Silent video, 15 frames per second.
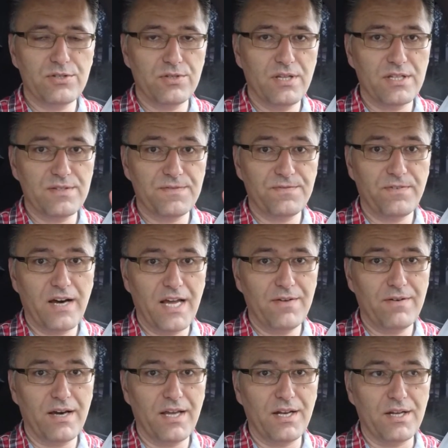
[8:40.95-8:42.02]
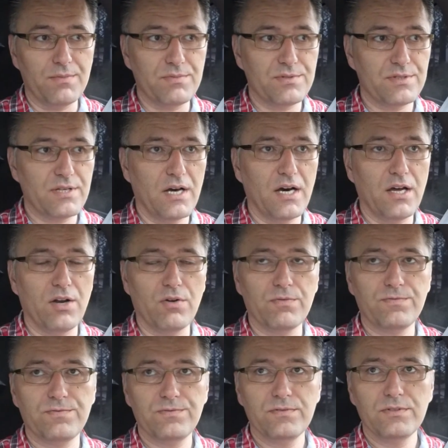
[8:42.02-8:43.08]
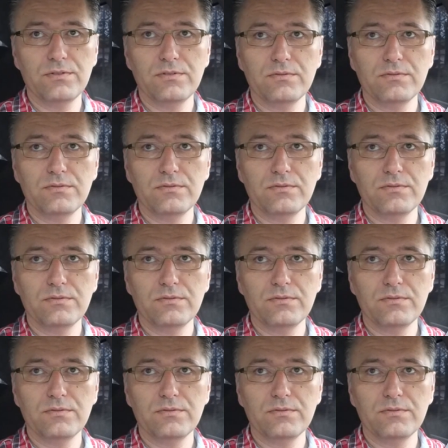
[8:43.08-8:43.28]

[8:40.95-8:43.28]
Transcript: So that's 5 items out of